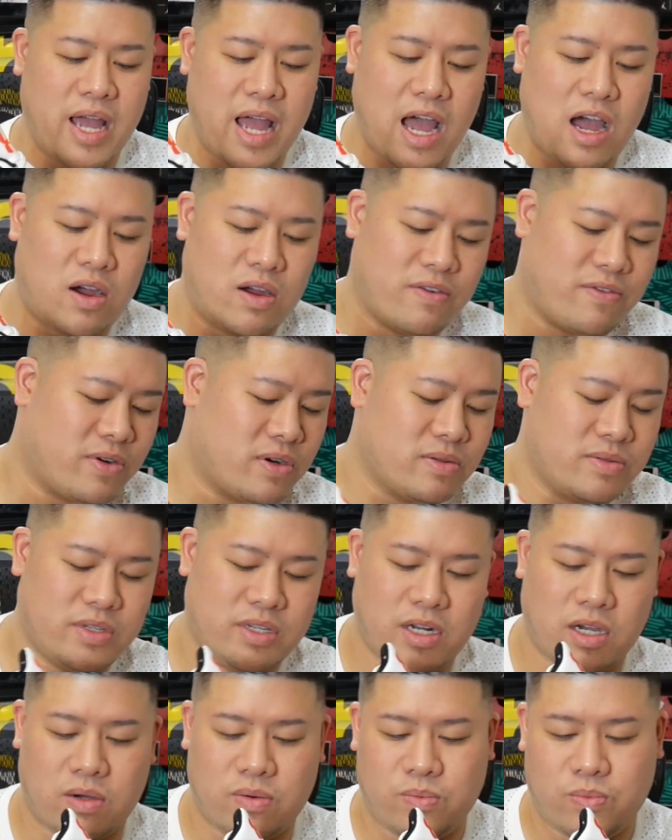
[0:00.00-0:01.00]
However,
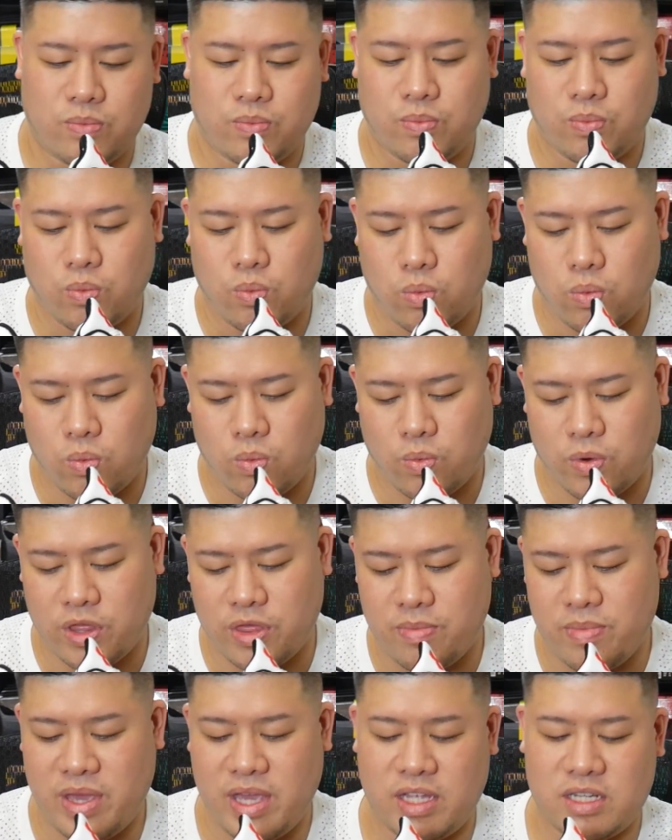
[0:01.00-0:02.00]
you know,
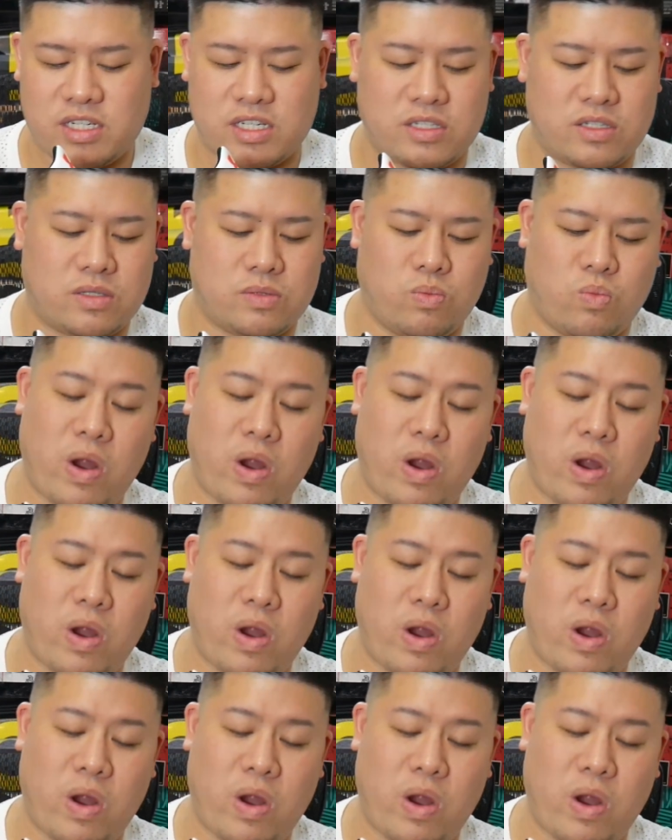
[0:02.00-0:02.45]
with me just